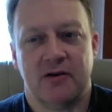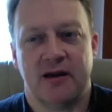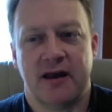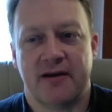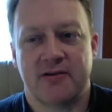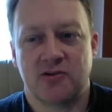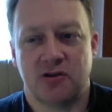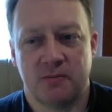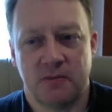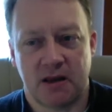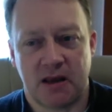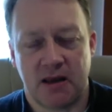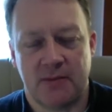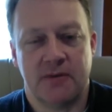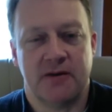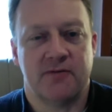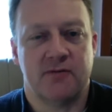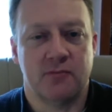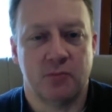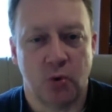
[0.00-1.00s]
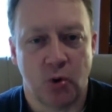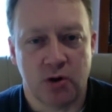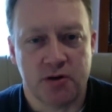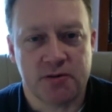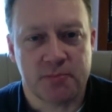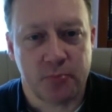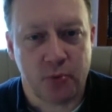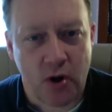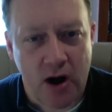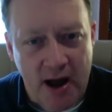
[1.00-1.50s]
He actually became even more
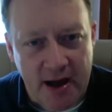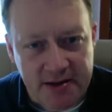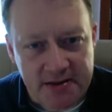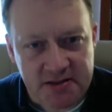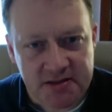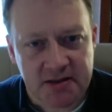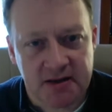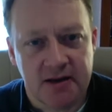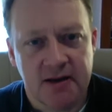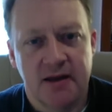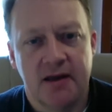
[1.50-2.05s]
depressed.